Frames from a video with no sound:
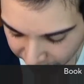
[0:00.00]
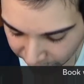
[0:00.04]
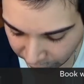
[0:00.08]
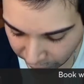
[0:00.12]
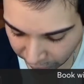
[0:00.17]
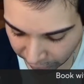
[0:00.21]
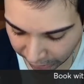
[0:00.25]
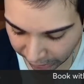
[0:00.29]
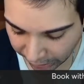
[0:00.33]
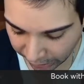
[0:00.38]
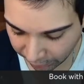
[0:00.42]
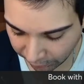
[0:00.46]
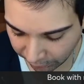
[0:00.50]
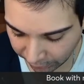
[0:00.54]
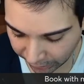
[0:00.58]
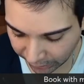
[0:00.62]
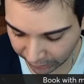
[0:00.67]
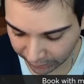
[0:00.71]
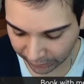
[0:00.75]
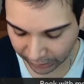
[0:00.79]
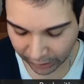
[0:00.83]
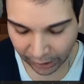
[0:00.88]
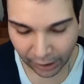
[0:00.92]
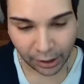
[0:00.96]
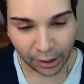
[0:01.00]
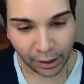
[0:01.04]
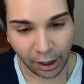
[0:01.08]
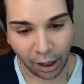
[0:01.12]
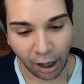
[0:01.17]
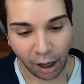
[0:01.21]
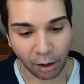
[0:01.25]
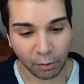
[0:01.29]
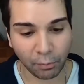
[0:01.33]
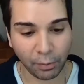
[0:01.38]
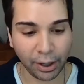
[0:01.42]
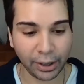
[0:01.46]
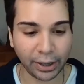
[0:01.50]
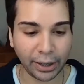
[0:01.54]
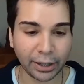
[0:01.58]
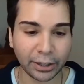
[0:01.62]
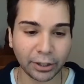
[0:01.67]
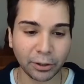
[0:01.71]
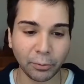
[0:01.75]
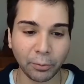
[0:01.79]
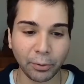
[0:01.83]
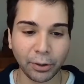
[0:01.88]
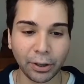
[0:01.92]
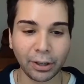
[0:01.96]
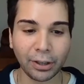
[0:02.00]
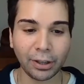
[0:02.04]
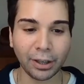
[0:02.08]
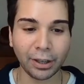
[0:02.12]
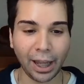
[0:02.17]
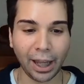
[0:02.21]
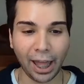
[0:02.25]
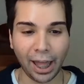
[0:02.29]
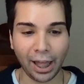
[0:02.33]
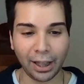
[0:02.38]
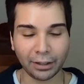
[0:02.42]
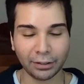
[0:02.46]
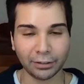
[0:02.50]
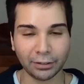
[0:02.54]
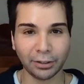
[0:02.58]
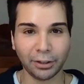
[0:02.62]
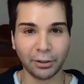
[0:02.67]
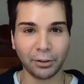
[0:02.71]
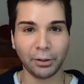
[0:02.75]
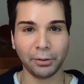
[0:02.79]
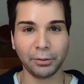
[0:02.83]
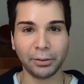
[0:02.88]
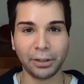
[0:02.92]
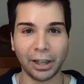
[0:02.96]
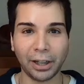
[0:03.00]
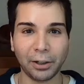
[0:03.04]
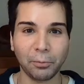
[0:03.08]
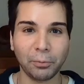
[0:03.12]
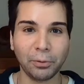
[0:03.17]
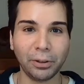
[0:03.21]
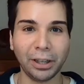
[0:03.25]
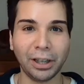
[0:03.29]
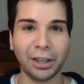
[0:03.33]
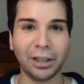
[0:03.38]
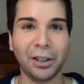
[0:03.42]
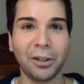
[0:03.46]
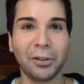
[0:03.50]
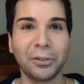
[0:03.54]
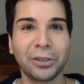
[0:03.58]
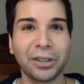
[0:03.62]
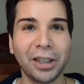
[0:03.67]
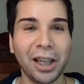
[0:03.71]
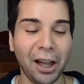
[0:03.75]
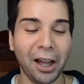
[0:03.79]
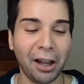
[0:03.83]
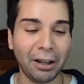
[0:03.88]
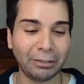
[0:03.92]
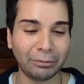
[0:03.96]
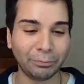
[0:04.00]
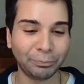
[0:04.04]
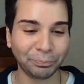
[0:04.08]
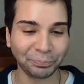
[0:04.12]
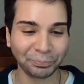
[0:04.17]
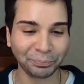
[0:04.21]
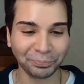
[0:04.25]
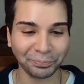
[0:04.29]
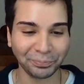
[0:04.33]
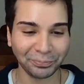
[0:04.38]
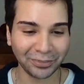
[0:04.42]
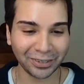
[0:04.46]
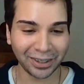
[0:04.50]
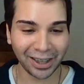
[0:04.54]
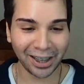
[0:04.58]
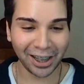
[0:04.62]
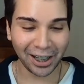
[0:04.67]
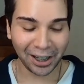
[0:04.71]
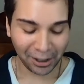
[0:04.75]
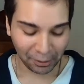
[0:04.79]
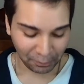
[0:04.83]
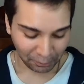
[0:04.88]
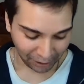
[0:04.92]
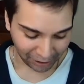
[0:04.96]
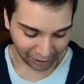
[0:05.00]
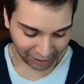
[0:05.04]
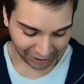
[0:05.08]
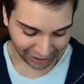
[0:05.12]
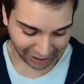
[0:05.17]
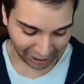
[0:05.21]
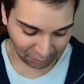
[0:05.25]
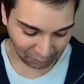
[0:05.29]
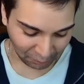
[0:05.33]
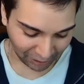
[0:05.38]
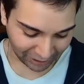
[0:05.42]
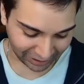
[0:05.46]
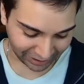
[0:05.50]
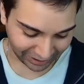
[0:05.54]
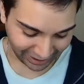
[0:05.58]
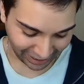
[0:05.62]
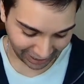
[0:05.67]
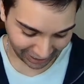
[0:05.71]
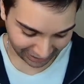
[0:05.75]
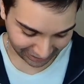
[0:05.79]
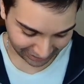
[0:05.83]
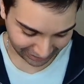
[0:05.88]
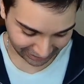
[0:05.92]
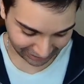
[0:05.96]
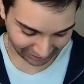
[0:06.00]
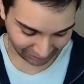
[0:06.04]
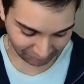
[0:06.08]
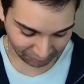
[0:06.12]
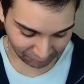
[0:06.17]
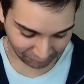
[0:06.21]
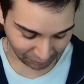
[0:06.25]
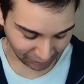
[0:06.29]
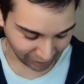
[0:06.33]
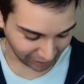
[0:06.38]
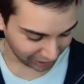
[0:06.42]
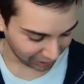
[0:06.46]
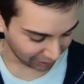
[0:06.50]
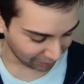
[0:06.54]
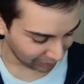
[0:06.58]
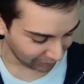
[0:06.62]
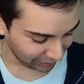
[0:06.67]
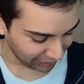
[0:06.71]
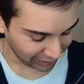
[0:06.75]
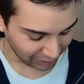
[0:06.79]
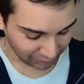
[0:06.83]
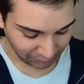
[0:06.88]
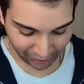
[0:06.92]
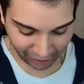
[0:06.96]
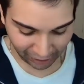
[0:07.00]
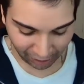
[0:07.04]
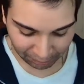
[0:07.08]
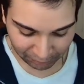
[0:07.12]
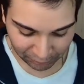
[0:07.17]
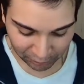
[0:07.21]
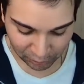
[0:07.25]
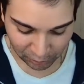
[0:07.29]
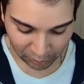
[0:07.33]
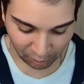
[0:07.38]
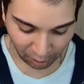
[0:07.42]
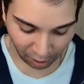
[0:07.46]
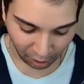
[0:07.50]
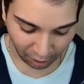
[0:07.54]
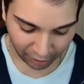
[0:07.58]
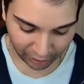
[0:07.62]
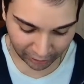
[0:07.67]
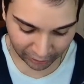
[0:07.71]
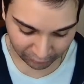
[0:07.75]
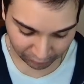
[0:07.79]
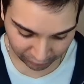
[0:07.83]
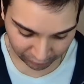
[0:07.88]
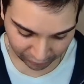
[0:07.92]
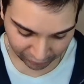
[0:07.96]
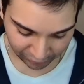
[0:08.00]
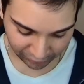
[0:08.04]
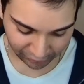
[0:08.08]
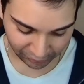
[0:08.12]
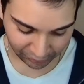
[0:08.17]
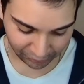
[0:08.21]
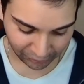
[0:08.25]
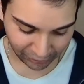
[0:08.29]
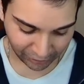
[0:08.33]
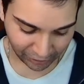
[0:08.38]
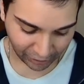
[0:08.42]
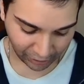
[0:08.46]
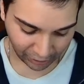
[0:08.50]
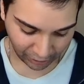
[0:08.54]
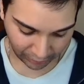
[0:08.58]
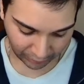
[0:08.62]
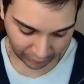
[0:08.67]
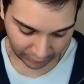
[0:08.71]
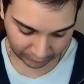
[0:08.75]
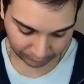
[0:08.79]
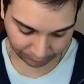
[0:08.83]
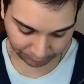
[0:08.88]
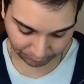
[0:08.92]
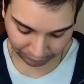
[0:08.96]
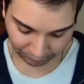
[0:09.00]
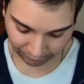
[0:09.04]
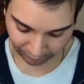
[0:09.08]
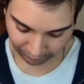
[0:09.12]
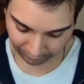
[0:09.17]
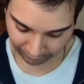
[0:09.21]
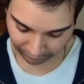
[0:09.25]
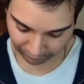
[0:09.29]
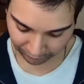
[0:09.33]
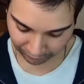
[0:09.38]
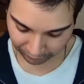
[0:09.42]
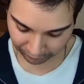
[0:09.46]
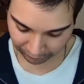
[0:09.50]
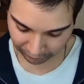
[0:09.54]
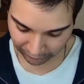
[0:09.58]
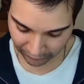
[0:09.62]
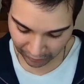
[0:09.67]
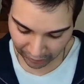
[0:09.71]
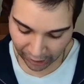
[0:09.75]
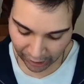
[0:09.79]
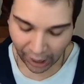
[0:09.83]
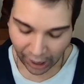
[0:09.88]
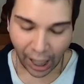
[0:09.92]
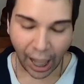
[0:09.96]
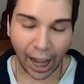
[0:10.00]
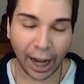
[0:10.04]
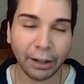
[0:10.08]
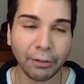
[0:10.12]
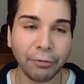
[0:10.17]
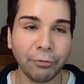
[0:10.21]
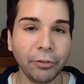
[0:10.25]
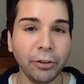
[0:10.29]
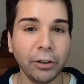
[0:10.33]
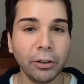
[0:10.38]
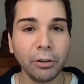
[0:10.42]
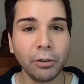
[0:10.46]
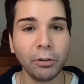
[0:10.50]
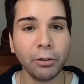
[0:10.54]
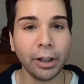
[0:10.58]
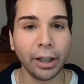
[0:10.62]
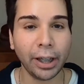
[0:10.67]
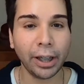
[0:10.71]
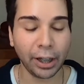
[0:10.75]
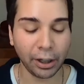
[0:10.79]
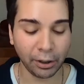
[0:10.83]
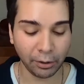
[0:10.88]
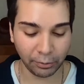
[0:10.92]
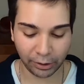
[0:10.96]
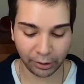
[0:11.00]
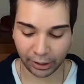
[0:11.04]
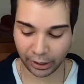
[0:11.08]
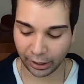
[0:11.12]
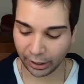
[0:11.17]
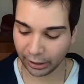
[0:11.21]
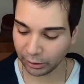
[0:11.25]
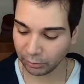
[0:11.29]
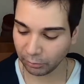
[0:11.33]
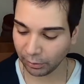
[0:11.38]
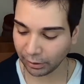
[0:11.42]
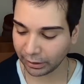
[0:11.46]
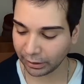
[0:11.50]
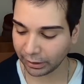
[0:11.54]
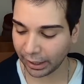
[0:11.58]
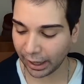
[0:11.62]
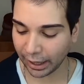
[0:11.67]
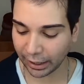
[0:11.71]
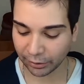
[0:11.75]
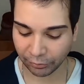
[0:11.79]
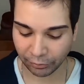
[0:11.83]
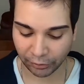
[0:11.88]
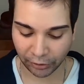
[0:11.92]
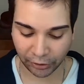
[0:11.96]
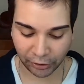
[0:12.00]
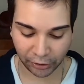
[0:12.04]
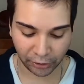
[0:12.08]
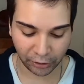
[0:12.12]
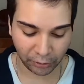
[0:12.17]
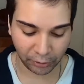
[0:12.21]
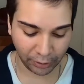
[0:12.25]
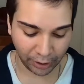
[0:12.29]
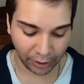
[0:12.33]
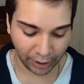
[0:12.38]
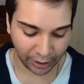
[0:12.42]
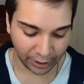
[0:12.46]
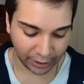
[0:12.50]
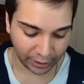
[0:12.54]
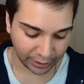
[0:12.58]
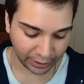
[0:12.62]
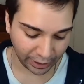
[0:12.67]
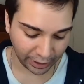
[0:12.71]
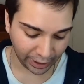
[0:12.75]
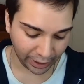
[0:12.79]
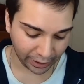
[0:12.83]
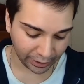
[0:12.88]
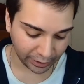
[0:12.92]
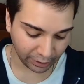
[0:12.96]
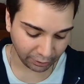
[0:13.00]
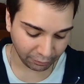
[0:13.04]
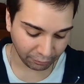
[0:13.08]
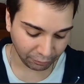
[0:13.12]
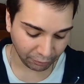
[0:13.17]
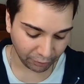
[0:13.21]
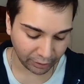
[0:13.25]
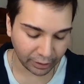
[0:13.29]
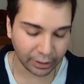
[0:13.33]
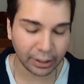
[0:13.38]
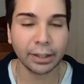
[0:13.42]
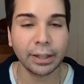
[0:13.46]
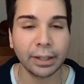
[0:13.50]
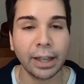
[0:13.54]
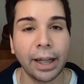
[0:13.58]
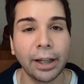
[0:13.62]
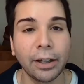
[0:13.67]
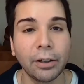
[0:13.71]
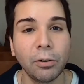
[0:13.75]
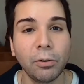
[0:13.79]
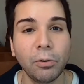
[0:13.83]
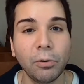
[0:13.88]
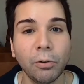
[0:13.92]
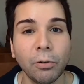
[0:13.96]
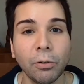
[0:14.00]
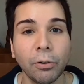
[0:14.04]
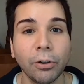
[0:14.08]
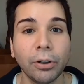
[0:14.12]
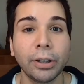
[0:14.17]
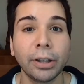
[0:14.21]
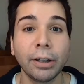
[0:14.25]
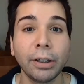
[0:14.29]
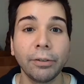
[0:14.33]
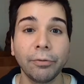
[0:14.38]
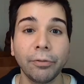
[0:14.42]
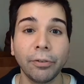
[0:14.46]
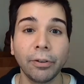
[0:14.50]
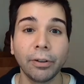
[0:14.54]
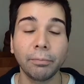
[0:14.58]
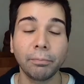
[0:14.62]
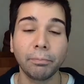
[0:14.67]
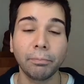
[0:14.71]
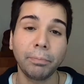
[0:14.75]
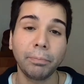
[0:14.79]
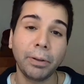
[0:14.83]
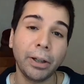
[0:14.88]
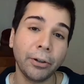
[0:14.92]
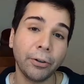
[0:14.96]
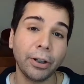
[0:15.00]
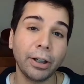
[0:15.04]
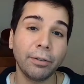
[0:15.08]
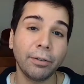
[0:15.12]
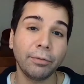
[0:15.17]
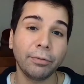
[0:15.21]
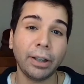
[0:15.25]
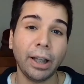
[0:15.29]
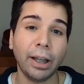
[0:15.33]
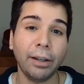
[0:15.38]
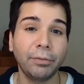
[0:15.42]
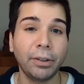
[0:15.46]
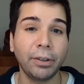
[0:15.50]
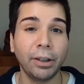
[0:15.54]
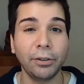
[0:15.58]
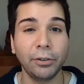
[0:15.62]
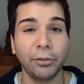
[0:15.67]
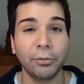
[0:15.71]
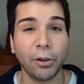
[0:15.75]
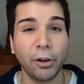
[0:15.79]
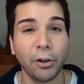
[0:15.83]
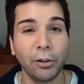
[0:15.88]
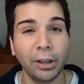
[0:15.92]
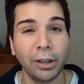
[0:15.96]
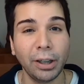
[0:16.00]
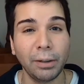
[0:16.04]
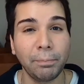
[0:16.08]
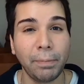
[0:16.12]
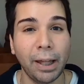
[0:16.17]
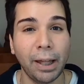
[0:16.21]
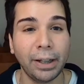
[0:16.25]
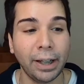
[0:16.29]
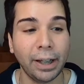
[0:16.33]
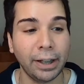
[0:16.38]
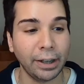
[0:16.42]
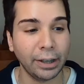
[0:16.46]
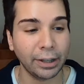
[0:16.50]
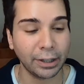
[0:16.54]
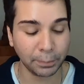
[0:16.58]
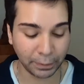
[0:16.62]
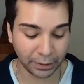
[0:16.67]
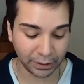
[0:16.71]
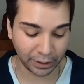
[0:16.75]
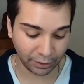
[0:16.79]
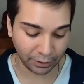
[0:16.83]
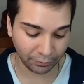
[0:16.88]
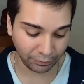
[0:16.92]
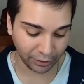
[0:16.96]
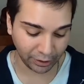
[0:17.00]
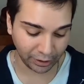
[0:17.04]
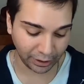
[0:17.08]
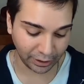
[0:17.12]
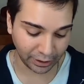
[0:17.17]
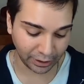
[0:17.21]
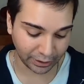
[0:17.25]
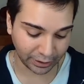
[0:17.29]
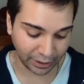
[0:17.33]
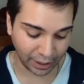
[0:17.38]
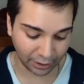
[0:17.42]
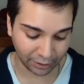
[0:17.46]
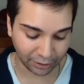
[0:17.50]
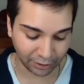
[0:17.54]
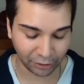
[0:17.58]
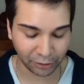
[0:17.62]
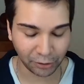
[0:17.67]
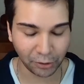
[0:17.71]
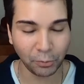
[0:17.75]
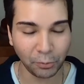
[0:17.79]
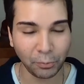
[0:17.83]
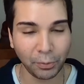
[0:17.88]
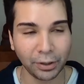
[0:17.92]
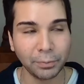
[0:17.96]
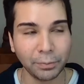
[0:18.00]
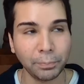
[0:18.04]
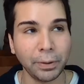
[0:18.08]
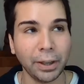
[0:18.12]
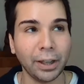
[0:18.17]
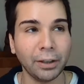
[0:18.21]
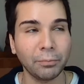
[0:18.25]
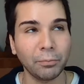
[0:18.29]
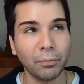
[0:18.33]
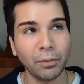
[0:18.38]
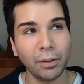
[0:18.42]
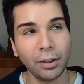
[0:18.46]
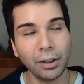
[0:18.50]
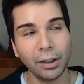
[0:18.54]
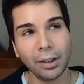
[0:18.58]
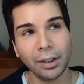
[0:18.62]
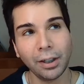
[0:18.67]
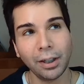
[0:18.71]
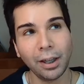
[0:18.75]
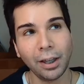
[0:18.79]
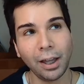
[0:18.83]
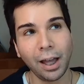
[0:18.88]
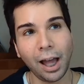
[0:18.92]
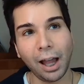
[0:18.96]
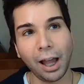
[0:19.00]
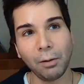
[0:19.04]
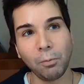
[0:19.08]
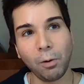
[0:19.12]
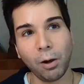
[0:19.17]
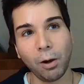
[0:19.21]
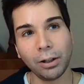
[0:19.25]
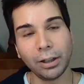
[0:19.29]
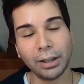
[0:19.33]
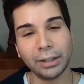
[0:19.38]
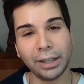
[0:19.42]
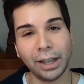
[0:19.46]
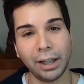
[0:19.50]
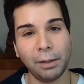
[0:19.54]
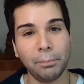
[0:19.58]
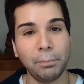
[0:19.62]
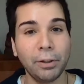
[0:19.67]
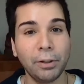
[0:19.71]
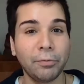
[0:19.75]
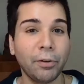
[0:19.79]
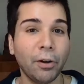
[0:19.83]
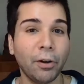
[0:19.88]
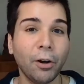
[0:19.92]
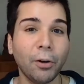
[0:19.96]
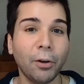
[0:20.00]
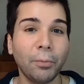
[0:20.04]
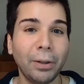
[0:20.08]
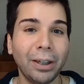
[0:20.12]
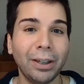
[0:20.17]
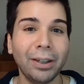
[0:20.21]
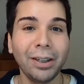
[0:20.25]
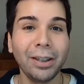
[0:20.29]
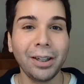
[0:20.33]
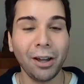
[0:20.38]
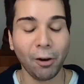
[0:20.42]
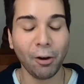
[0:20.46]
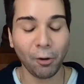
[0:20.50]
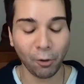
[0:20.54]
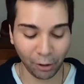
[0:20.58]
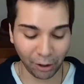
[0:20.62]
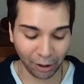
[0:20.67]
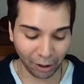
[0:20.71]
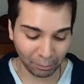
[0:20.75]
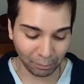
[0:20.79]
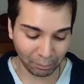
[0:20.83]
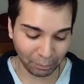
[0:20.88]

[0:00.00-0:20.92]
for Aries. Alrighty, so we're gonna look at, it's like really close. We're gonna look at what's next for Aries. We have 2 cards for you. I feel Aries, what's next for you is a different cycle or a different period of life than you've currently been in. And specifically, this has to do with being, I want to say, a bit of a hermit or a